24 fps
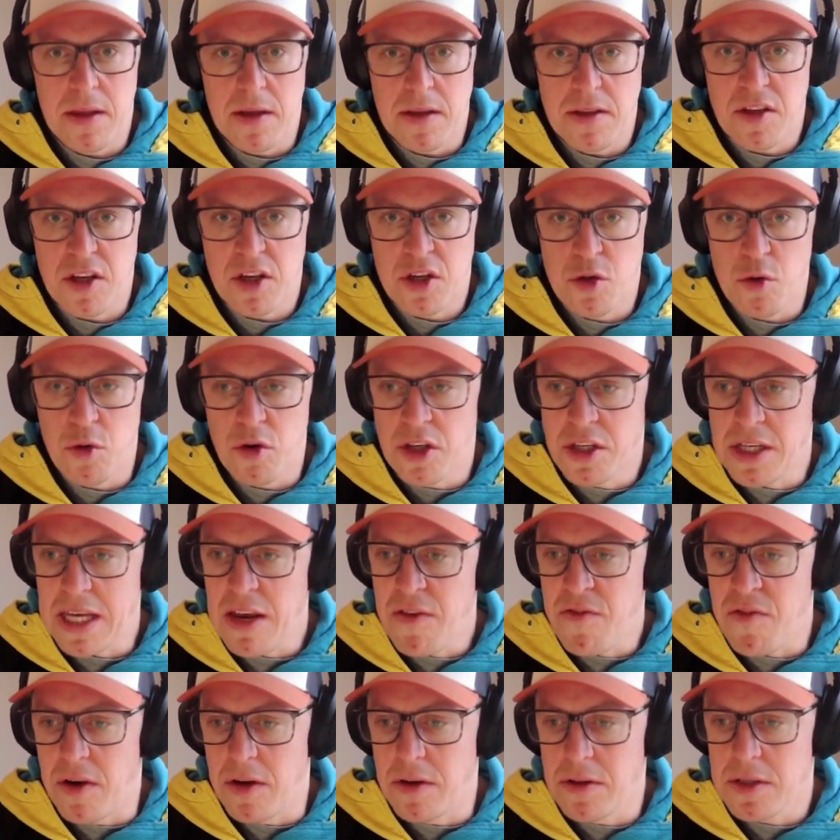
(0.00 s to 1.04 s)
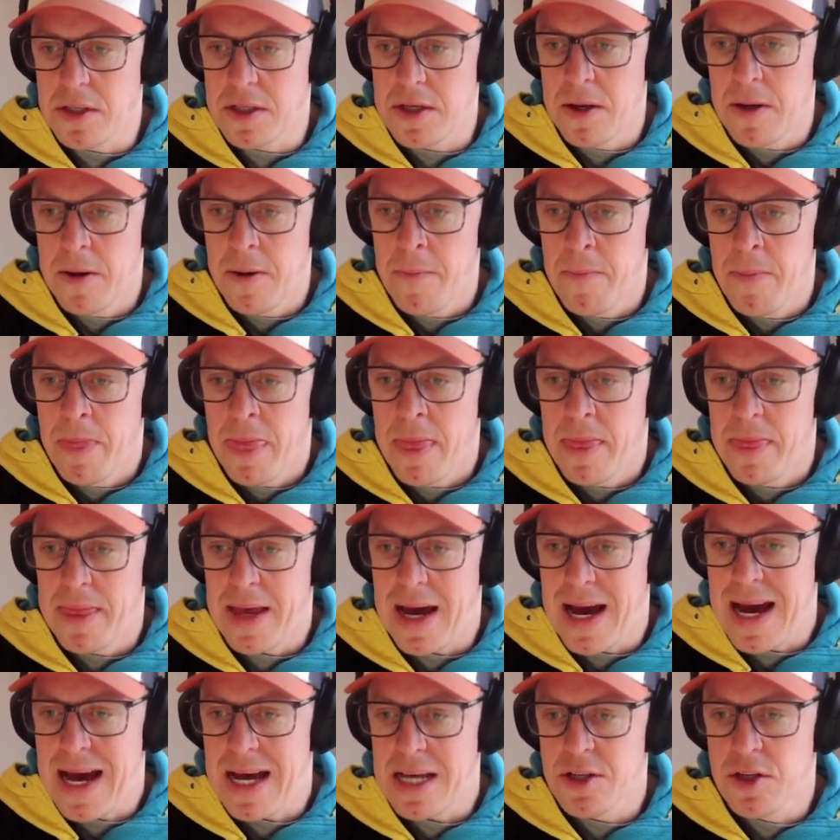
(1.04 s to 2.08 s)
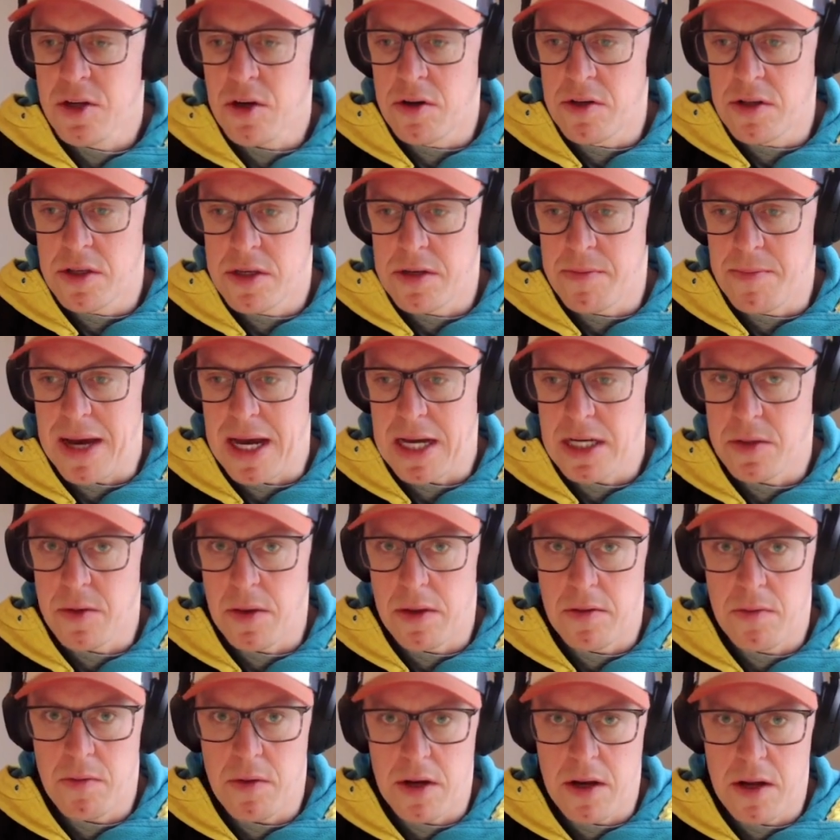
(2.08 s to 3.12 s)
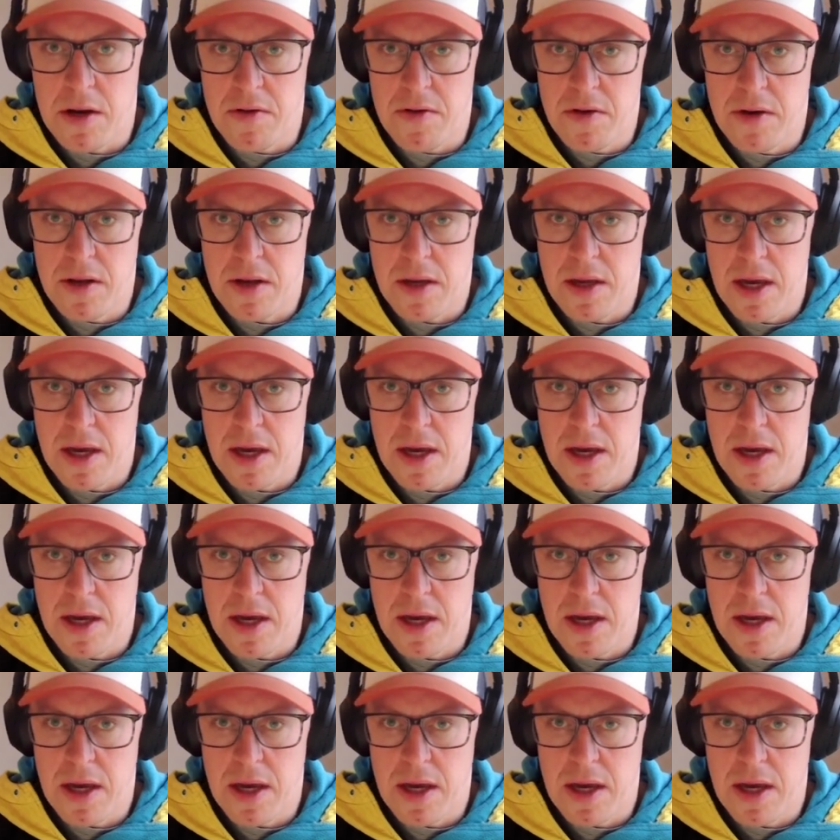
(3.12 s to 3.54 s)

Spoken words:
the sort of defaults, that has gone to max width 100.